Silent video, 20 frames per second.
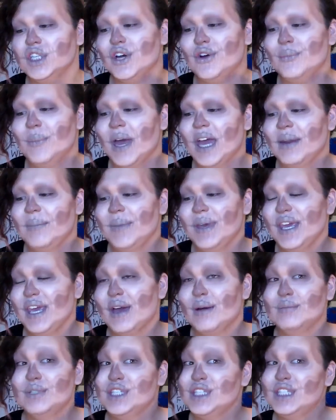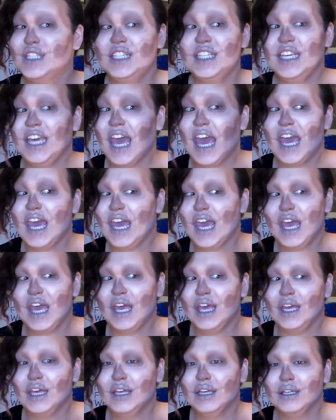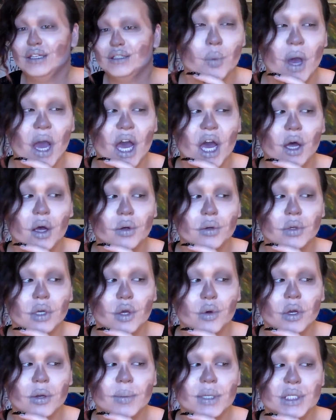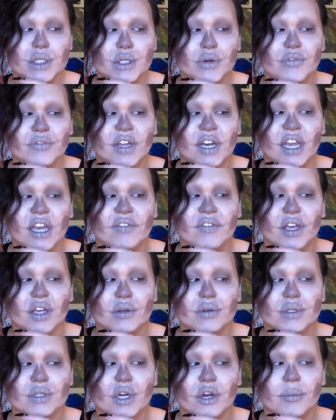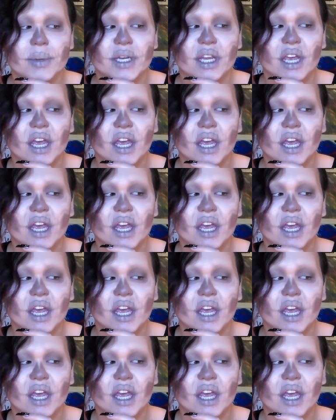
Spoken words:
don't mind mind me, I'm just decaying. Wow, it would have been so fitting if I used Urban